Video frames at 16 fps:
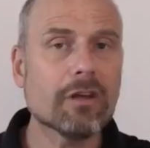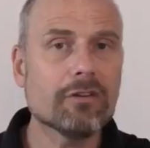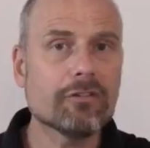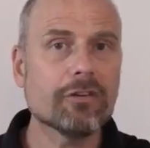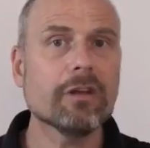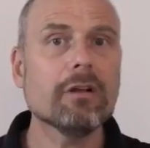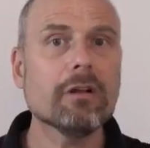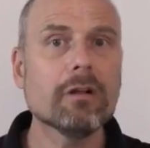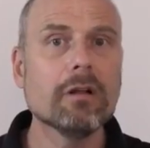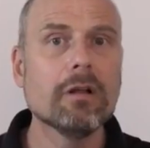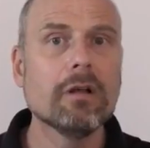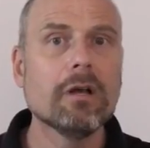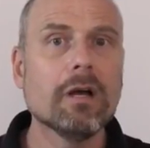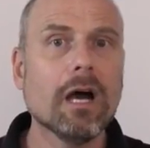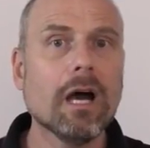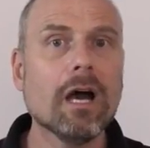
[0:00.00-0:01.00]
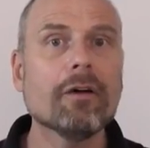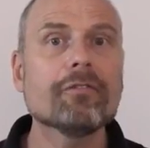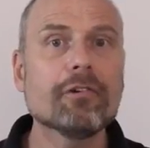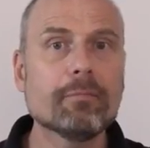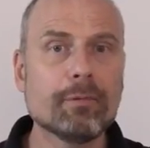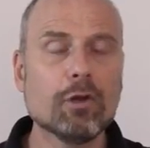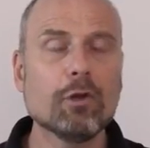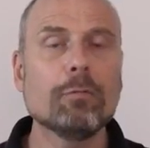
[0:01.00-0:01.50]
until
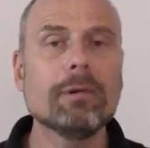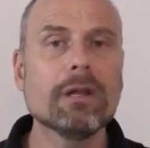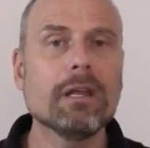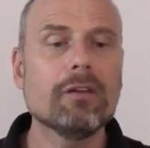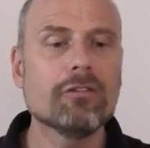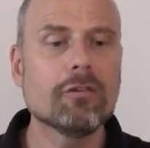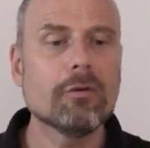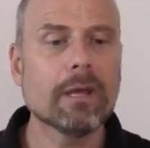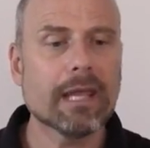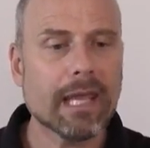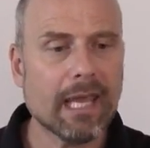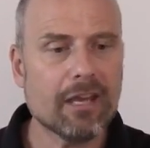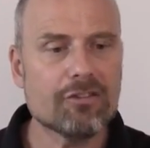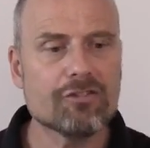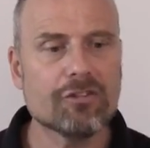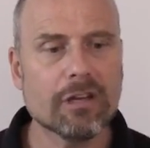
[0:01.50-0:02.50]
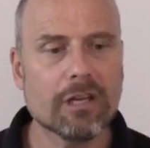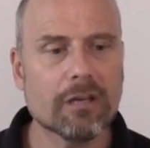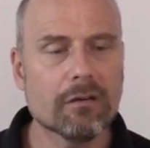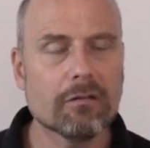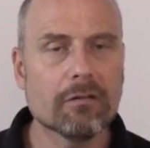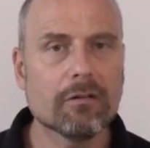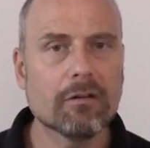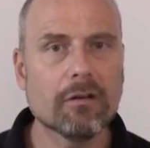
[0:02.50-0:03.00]
after puberty to engage
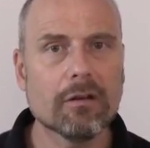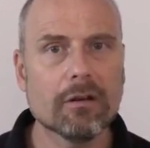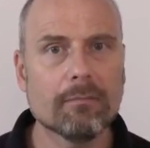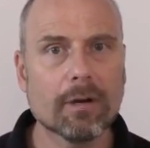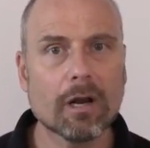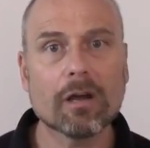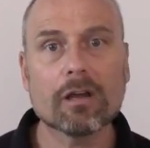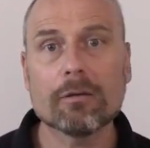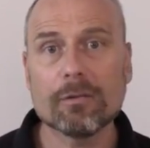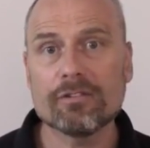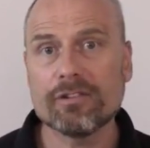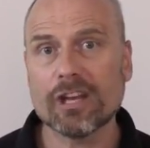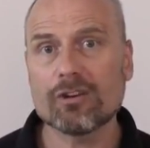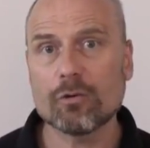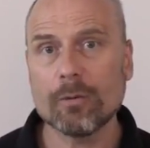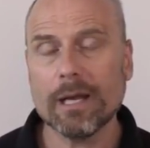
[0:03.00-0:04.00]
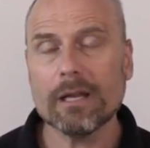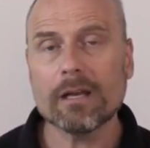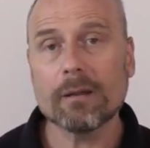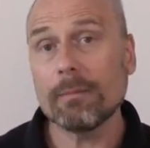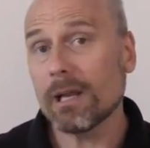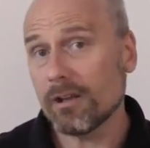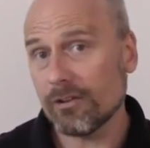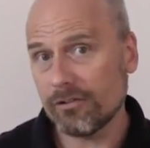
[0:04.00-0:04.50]
in monogamous sexuality
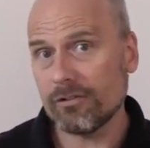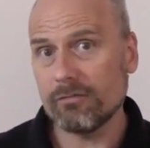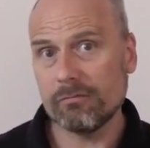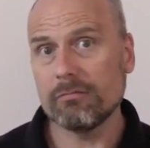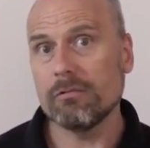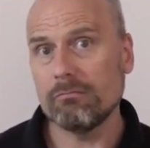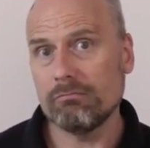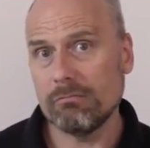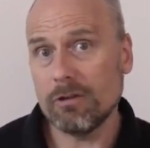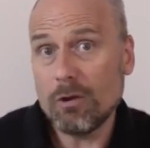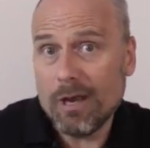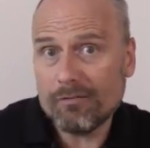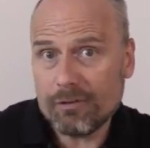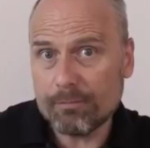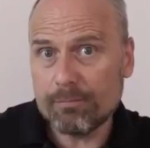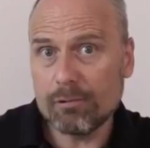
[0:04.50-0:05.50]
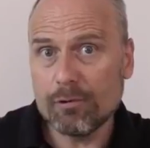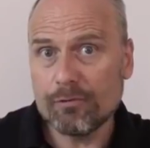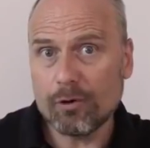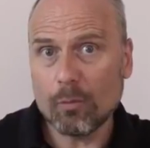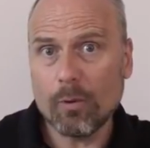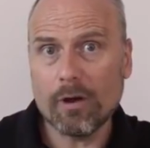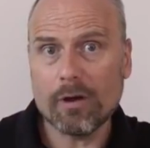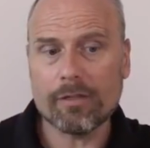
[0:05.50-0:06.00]
because you have to prove
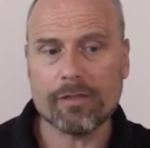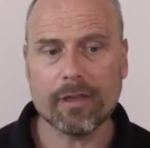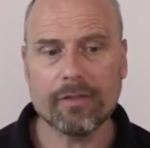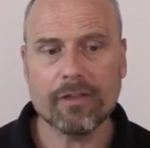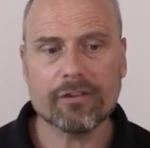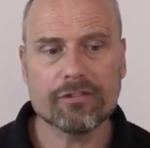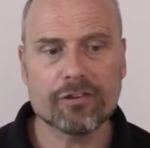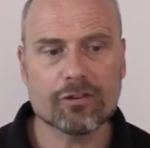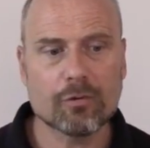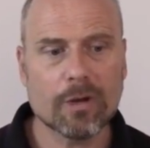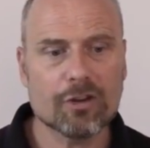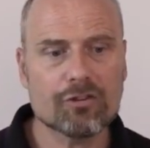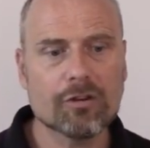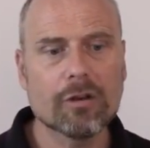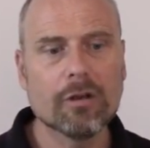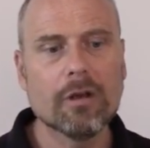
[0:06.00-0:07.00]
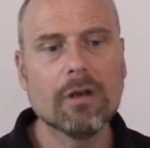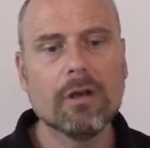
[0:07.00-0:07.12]
your worth in this situation.